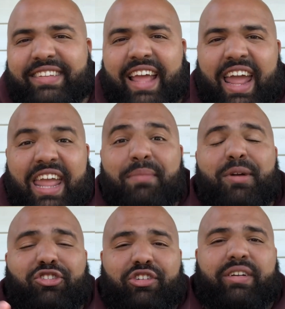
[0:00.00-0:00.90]
that
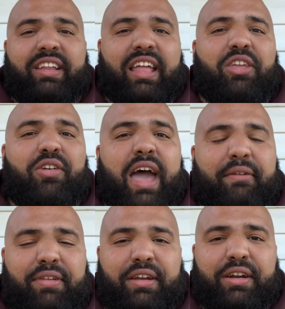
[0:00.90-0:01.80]
imagery that you
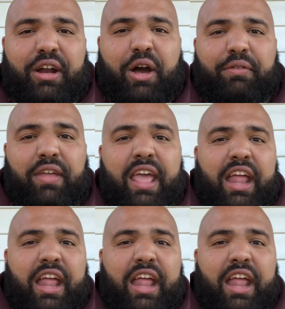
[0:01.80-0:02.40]
have here of